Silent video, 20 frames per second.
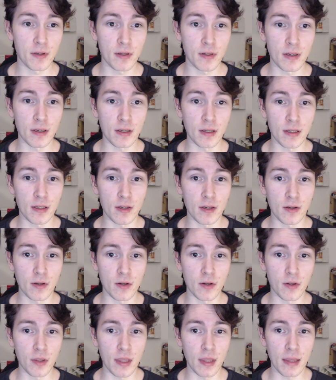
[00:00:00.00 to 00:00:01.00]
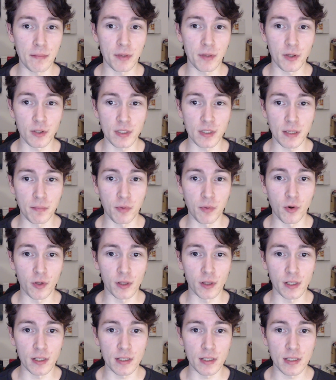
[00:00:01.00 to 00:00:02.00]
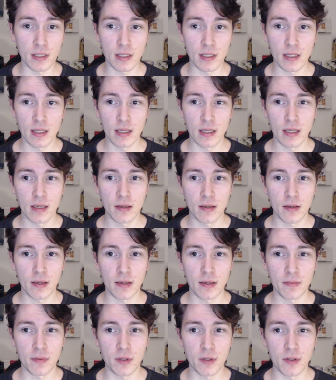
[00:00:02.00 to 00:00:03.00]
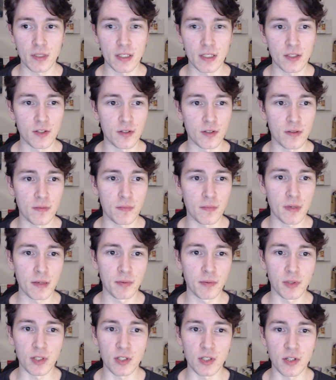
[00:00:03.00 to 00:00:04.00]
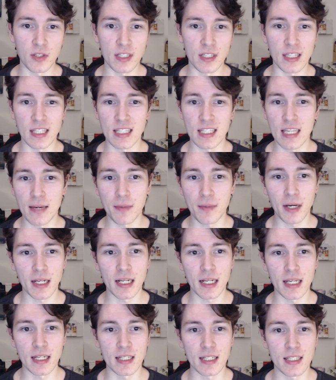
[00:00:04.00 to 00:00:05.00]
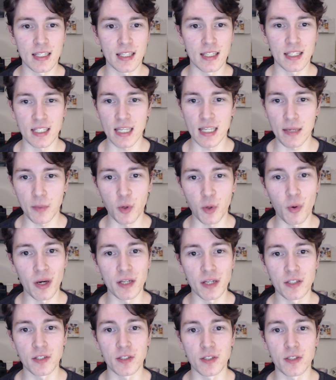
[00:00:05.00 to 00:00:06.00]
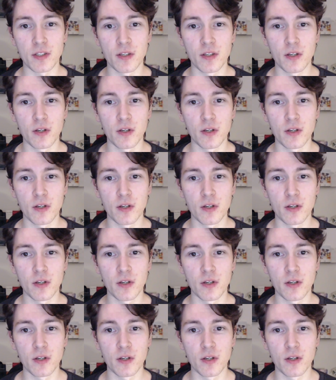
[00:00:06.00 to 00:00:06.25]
uh, other than because they're pointless. It's because it's just people discussing the same ideas and the same questions